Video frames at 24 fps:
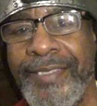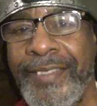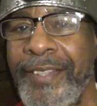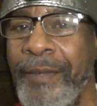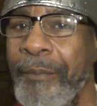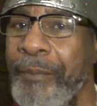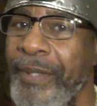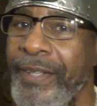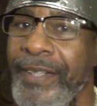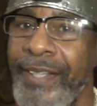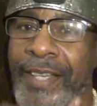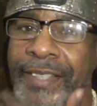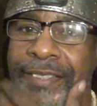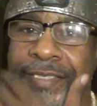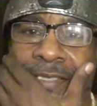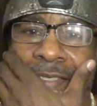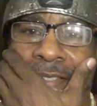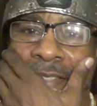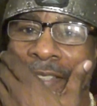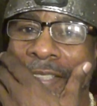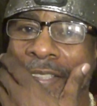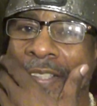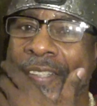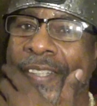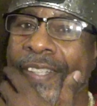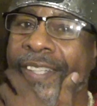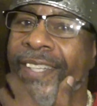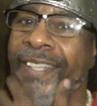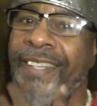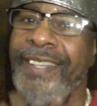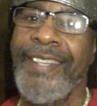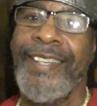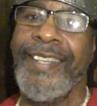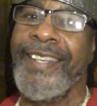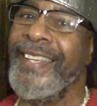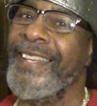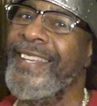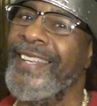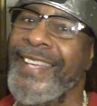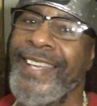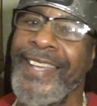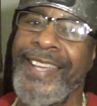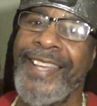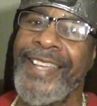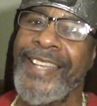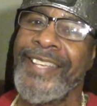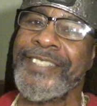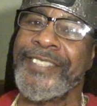I mean, that's
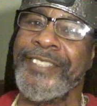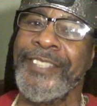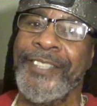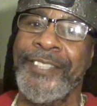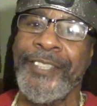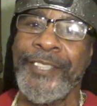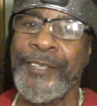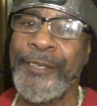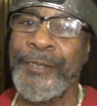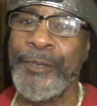that's the good